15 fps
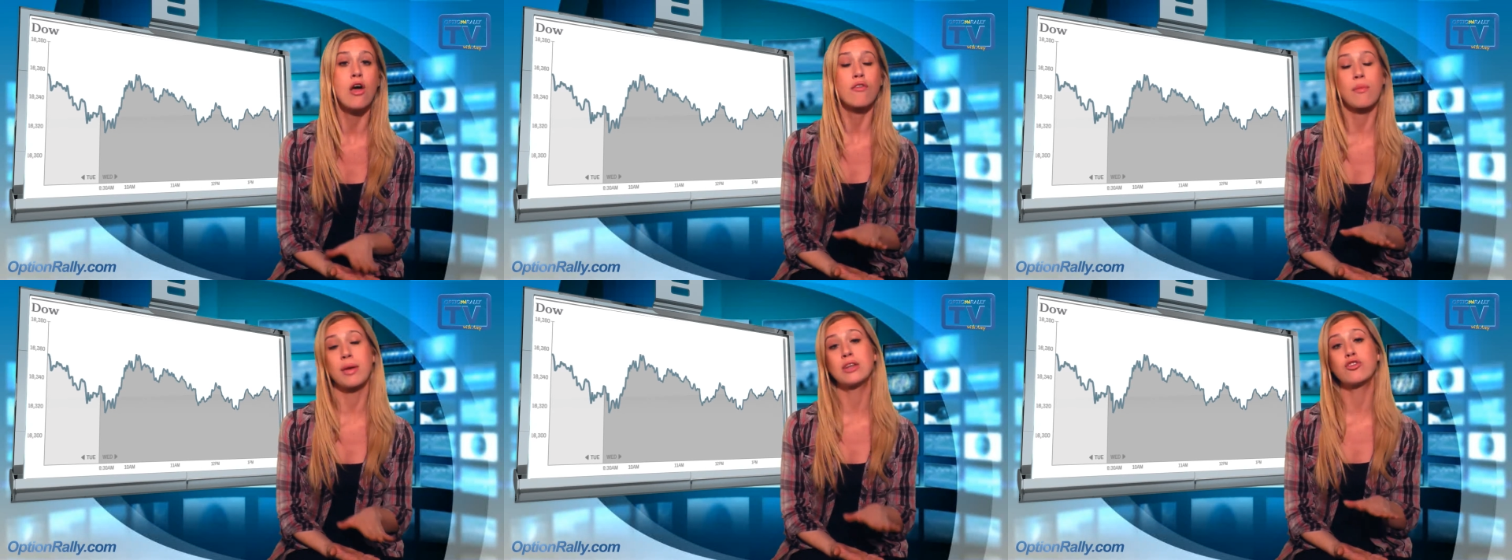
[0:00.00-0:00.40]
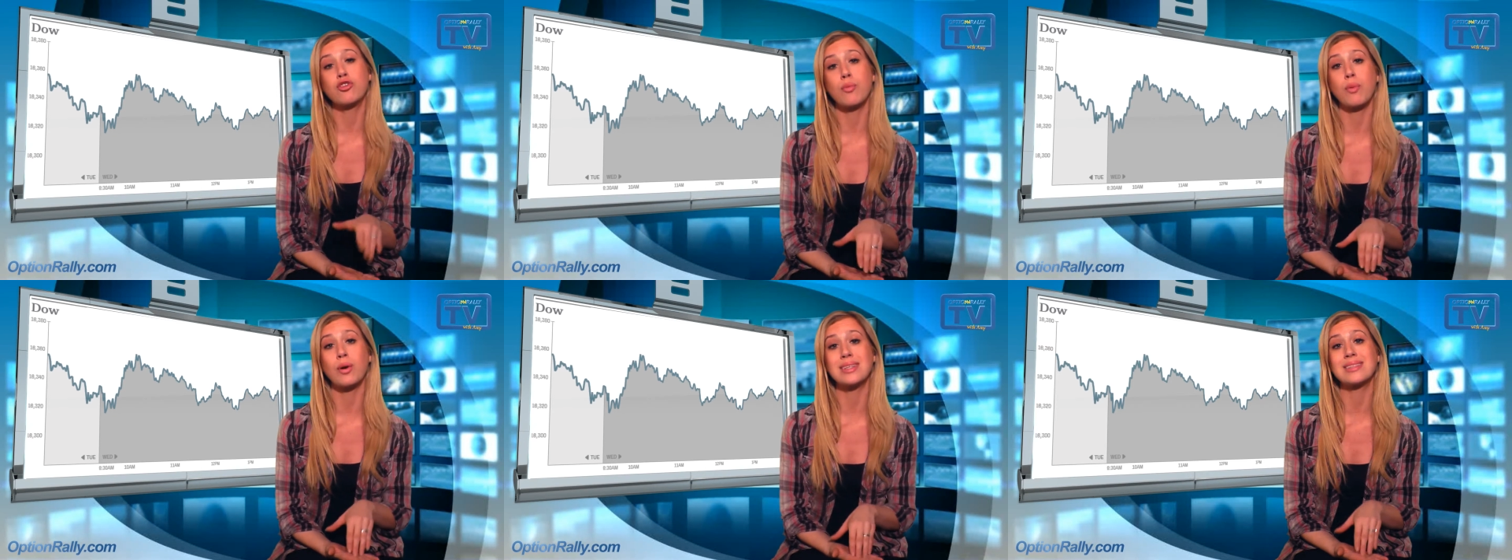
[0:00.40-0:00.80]
from a
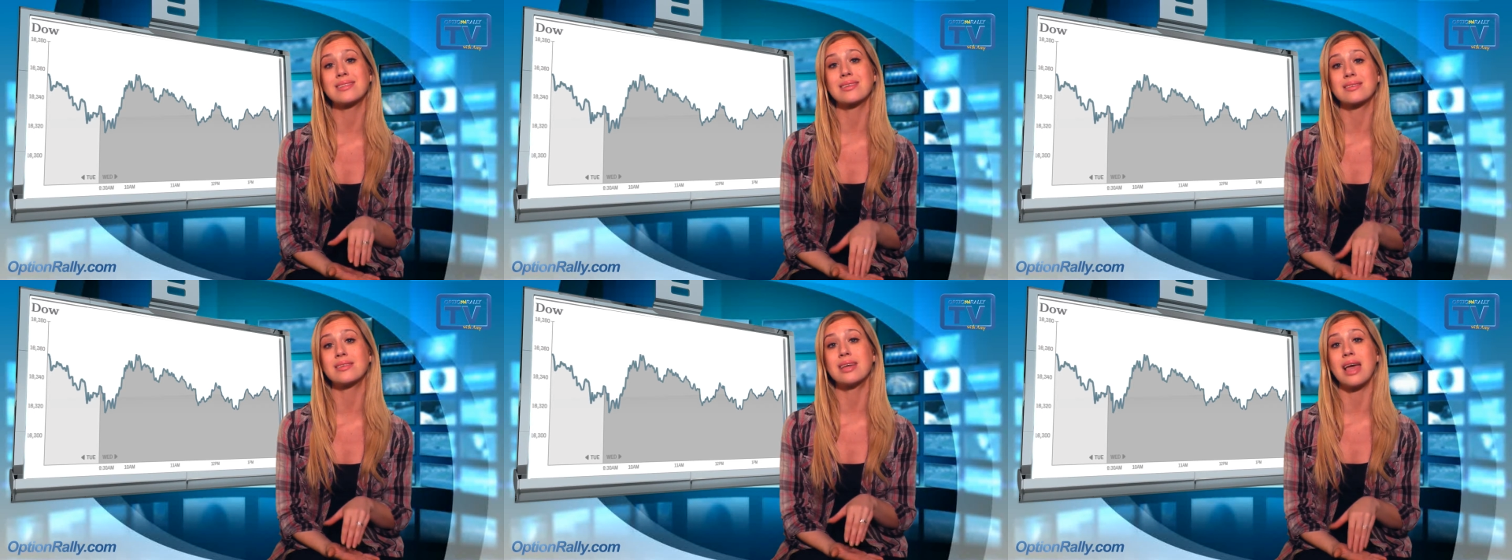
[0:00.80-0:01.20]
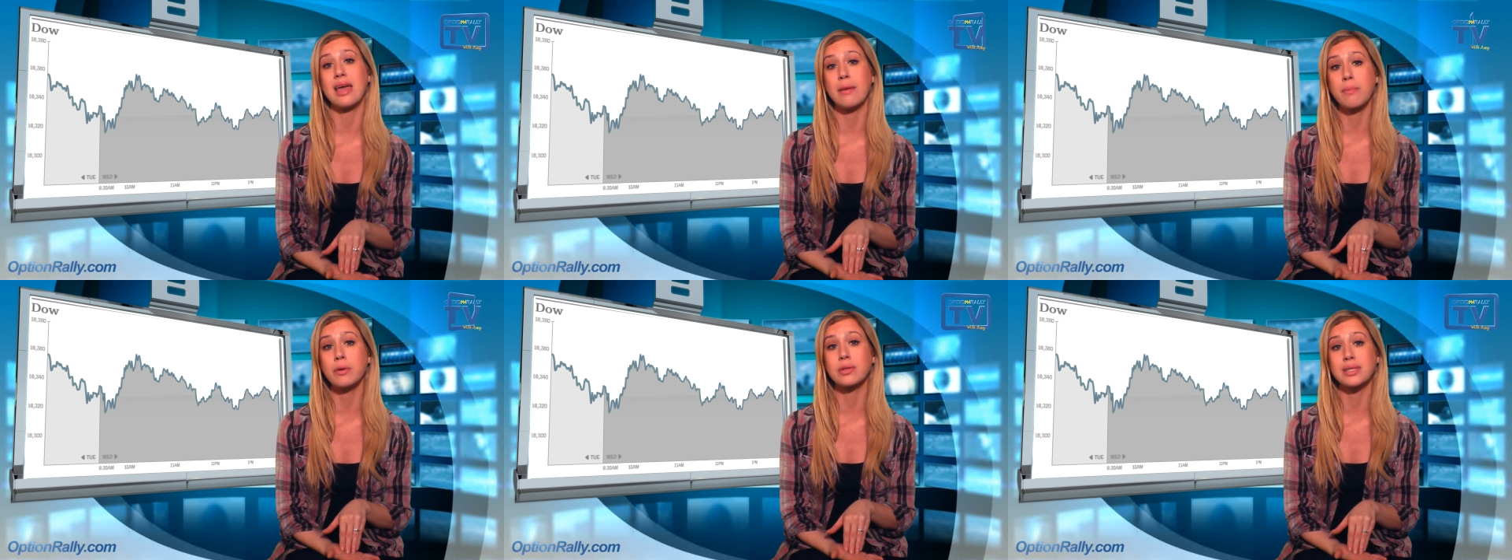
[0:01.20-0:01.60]

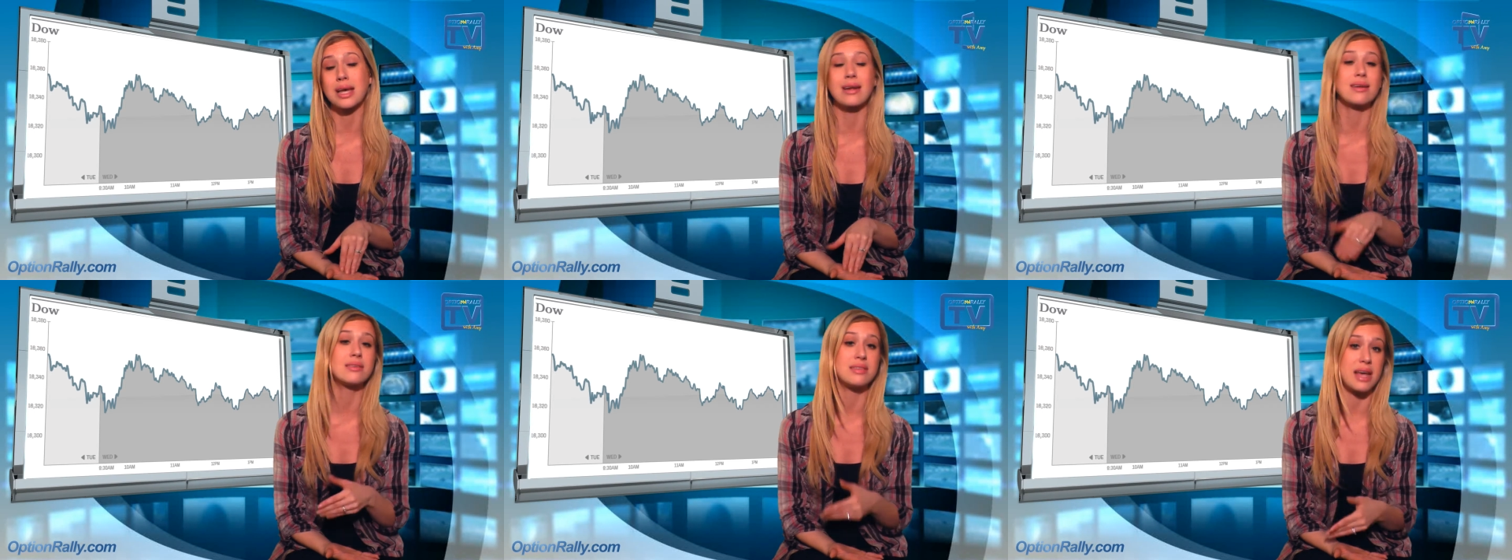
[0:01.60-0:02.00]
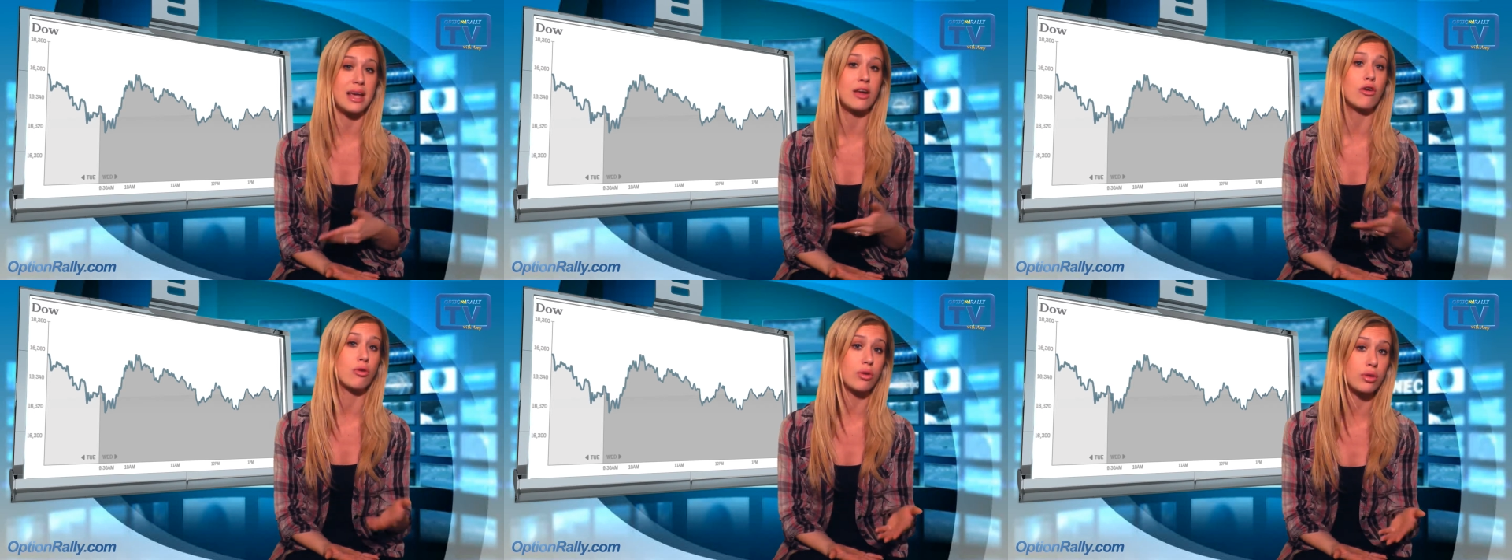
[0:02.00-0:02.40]
2.68% a
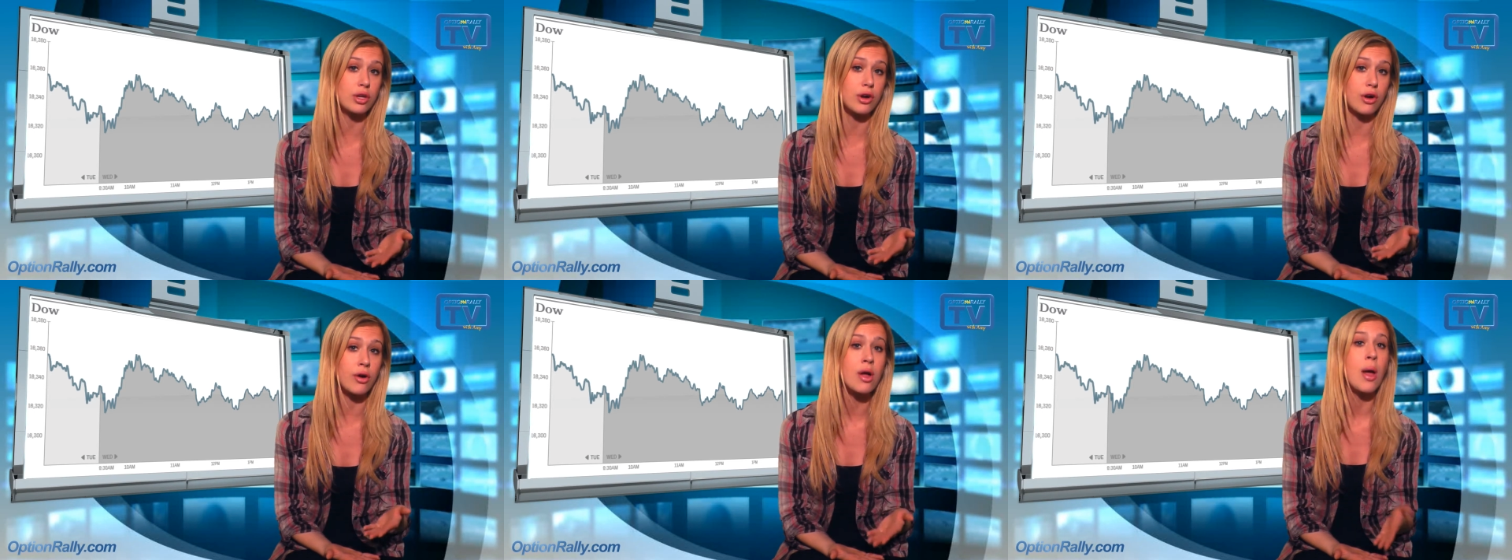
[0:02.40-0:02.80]
day earlier,